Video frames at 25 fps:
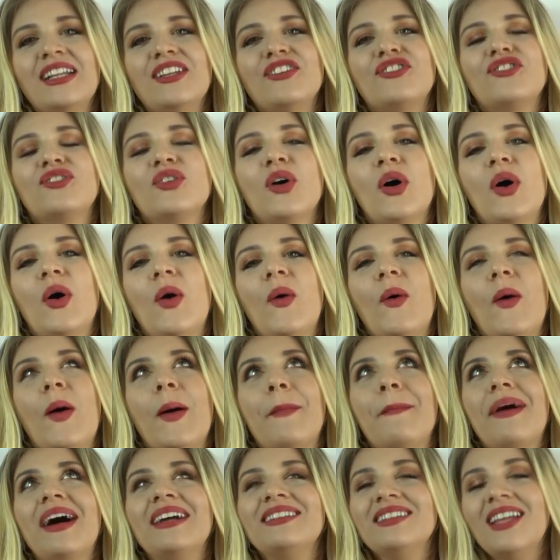So
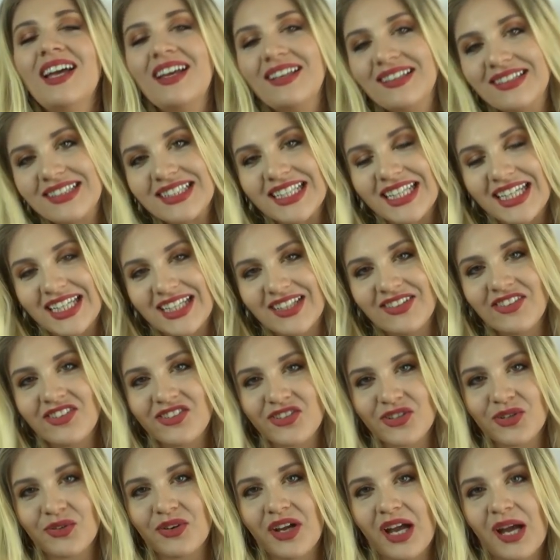on my last
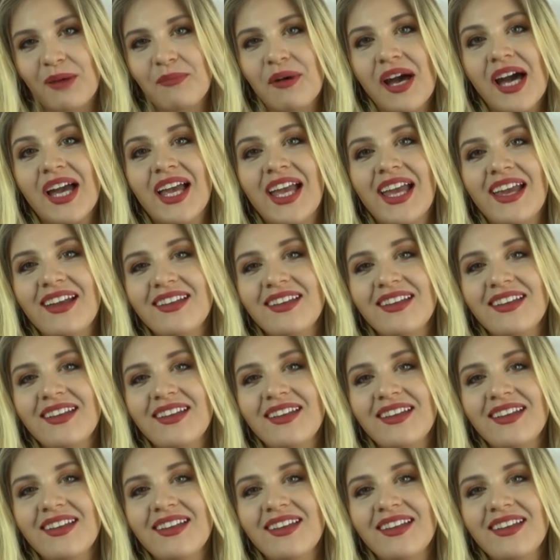Instagram I